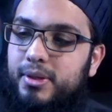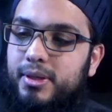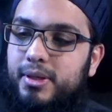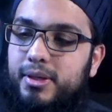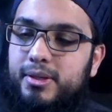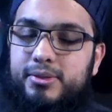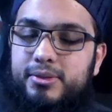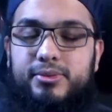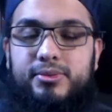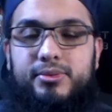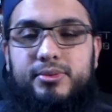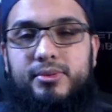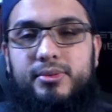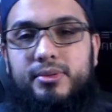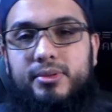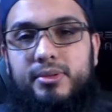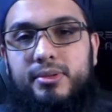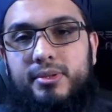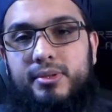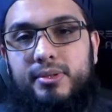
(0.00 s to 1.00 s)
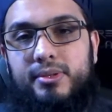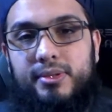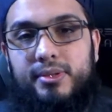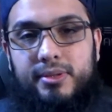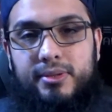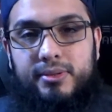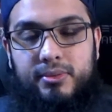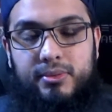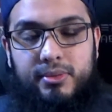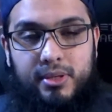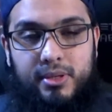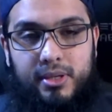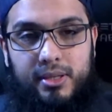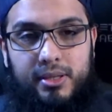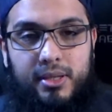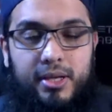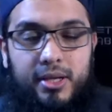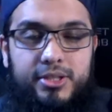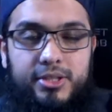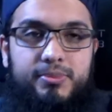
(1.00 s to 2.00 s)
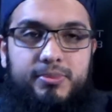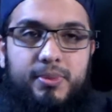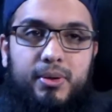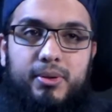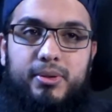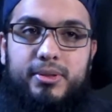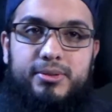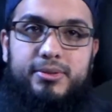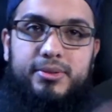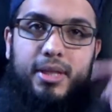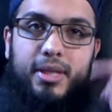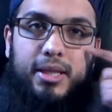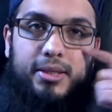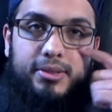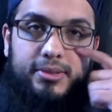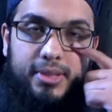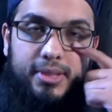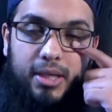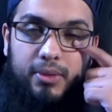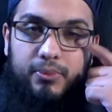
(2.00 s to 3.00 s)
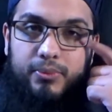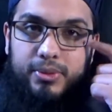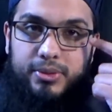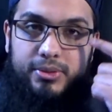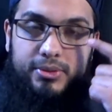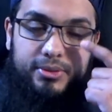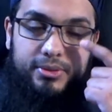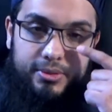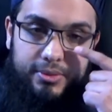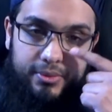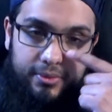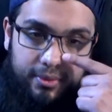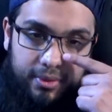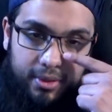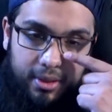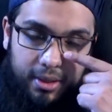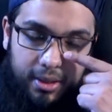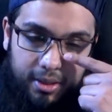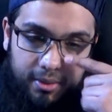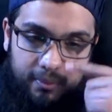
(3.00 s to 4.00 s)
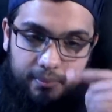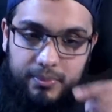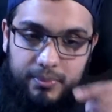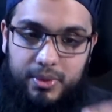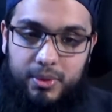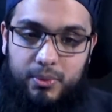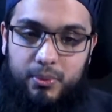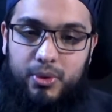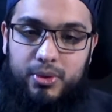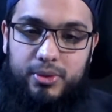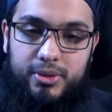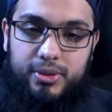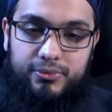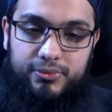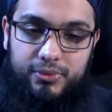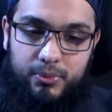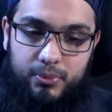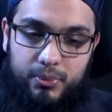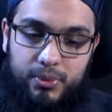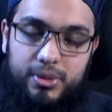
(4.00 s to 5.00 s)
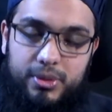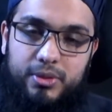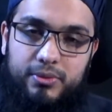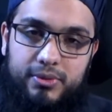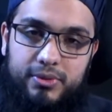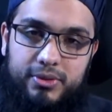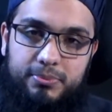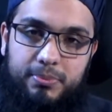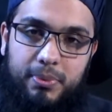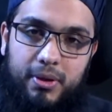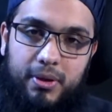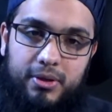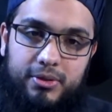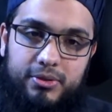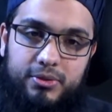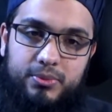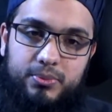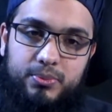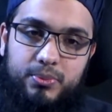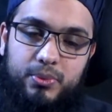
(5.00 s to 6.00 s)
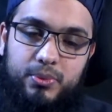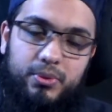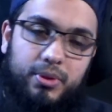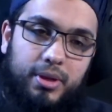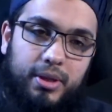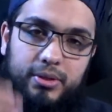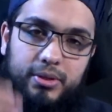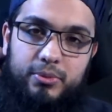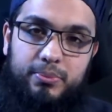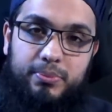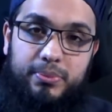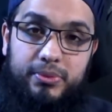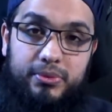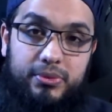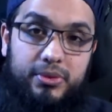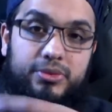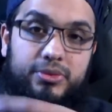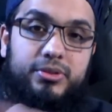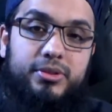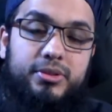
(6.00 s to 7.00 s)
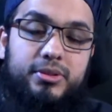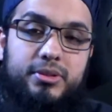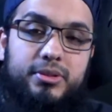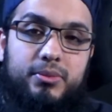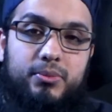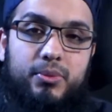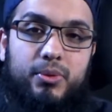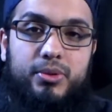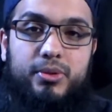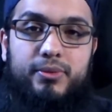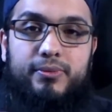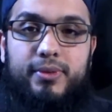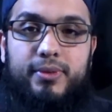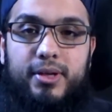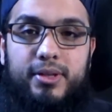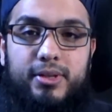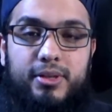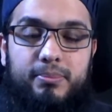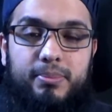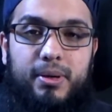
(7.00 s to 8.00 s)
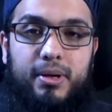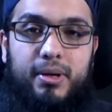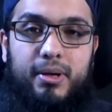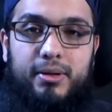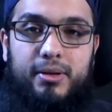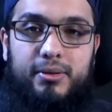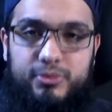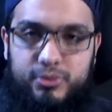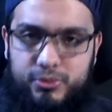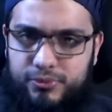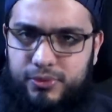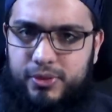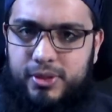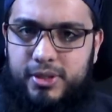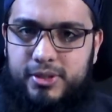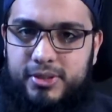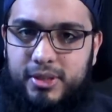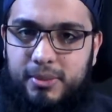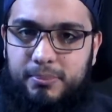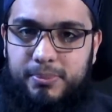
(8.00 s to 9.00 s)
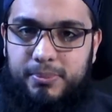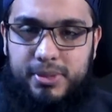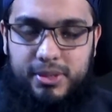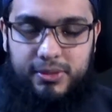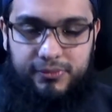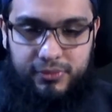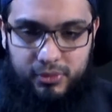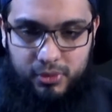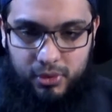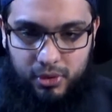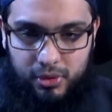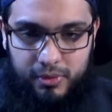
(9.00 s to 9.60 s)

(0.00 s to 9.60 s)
it's a large amount is that which the water from one of its parts won't end up reaching the water of the other part. So for example, let's say